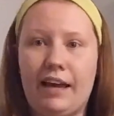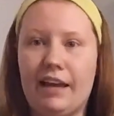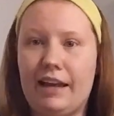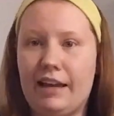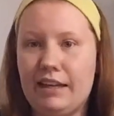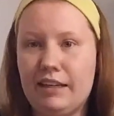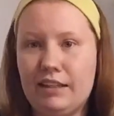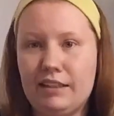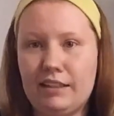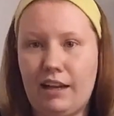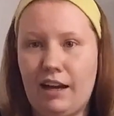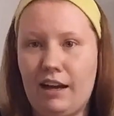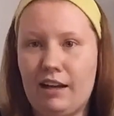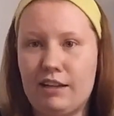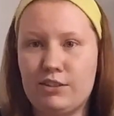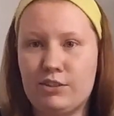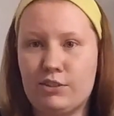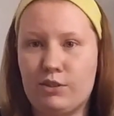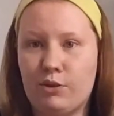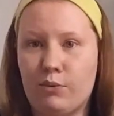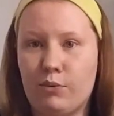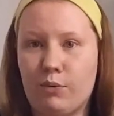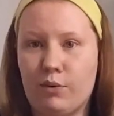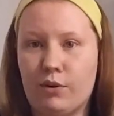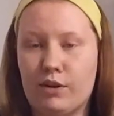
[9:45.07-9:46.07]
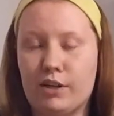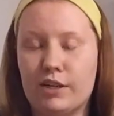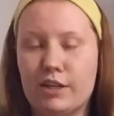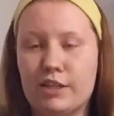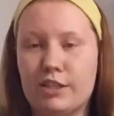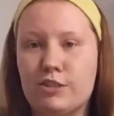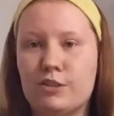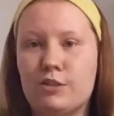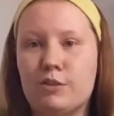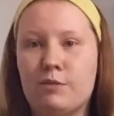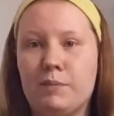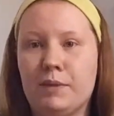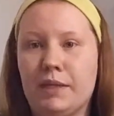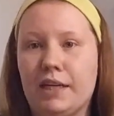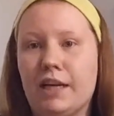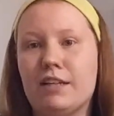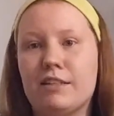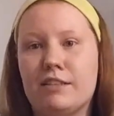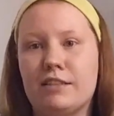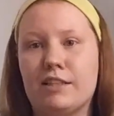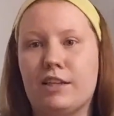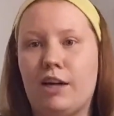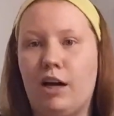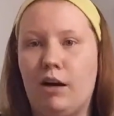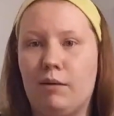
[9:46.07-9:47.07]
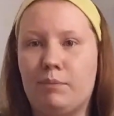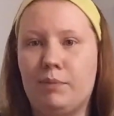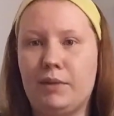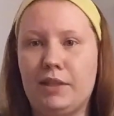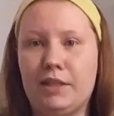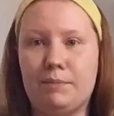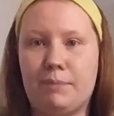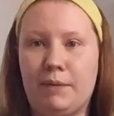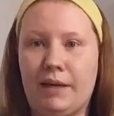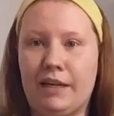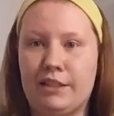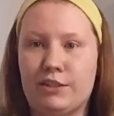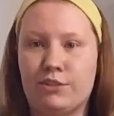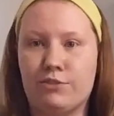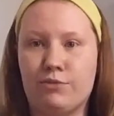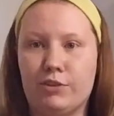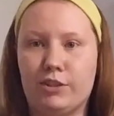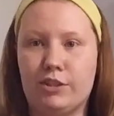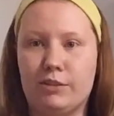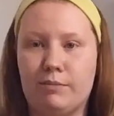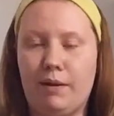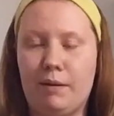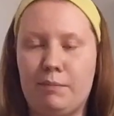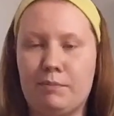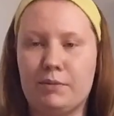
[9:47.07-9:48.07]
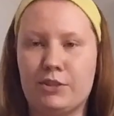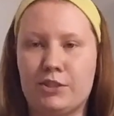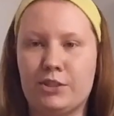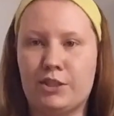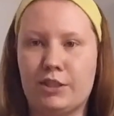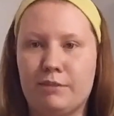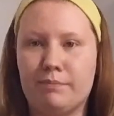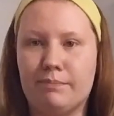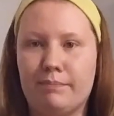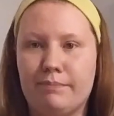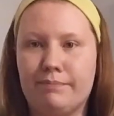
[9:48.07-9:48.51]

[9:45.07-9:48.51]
and Costco orders because the company pays for your membership.